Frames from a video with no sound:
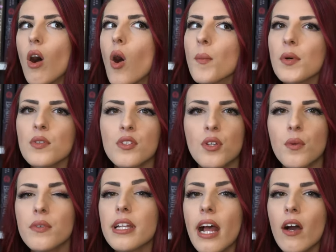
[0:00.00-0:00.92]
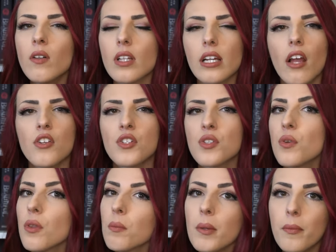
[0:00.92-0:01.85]
almost tuned it out. Like I just
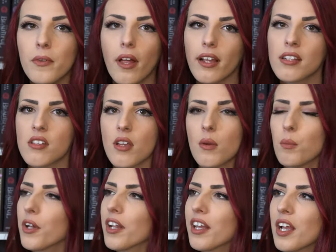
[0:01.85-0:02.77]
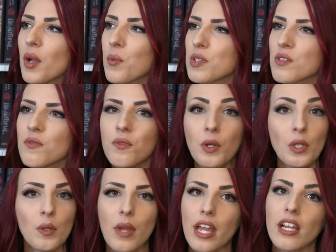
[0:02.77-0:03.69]
knew that people liked it, but like I wasn't
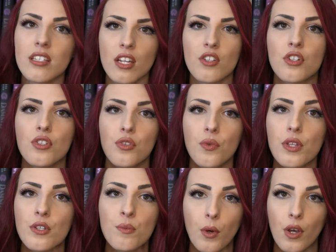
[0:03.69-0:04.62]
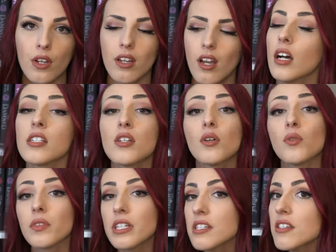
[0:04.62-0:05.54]
fully paying attention to this book.
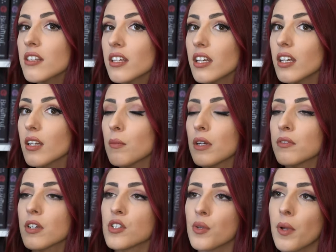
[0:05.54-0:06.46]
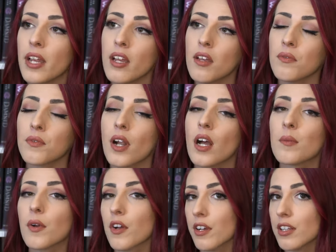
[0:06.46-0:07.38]
Until recently, my friend Joana
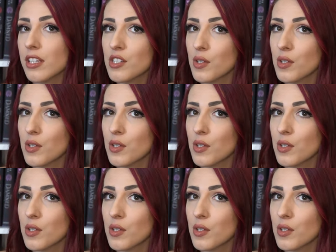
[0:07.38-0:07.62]
from Currently